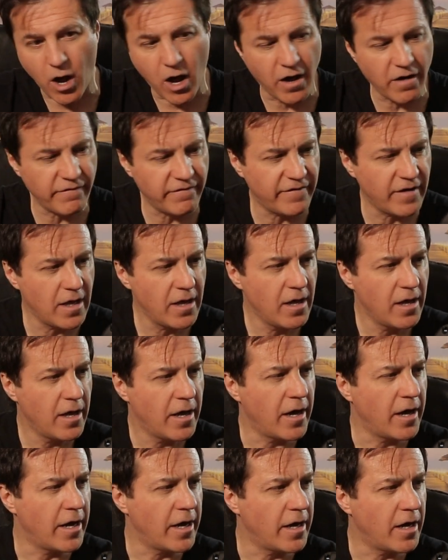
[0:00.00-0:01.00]
of
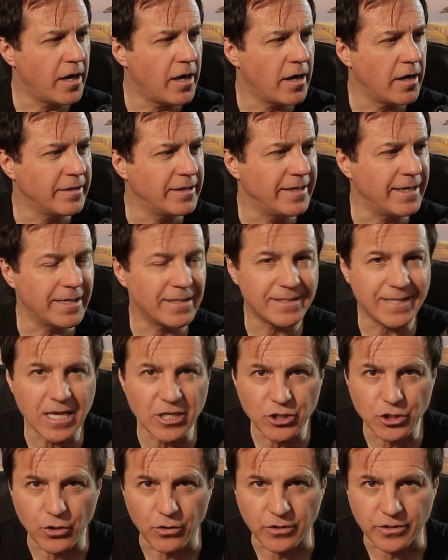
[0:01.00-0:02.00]
the
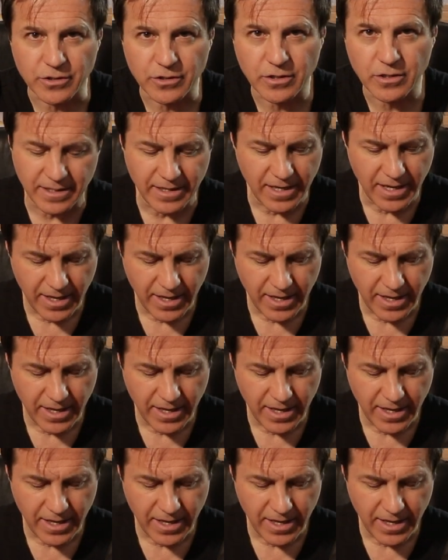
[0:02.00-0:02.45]
essentials